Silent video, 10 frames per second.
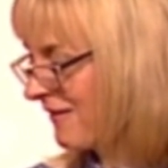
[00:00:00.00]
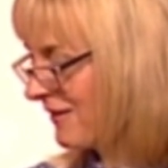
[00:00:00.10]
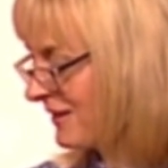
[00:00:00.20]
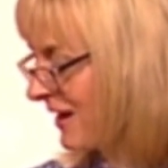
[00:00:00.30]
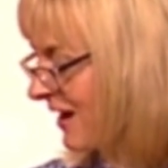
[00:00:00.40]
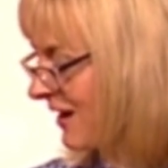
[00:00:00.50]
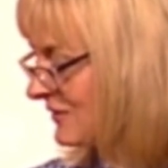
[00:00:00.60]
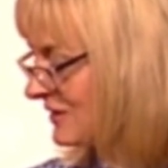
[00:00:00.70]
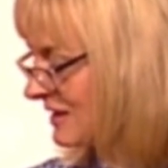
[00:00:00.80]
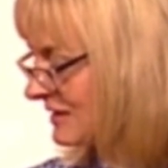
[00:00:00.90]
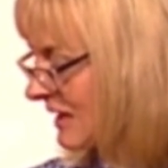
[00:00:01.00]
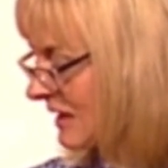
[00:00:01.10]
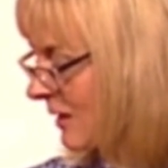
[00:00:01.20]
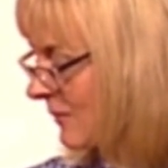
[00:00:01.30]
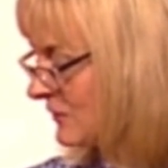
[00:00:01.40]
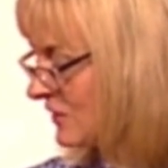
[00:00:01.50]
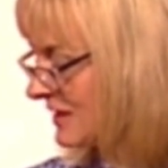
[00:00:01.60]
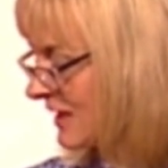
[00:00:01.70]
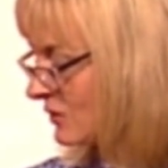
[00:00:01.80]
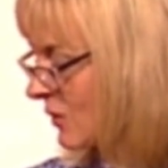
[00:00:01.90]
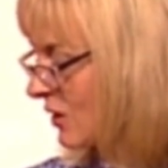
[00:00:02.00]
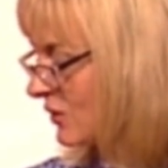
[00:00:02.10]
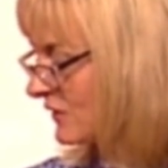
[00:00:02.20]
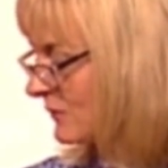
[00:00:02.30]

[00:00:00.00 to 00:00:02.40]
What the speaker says: Yeah, and to say she's had quite a lot of...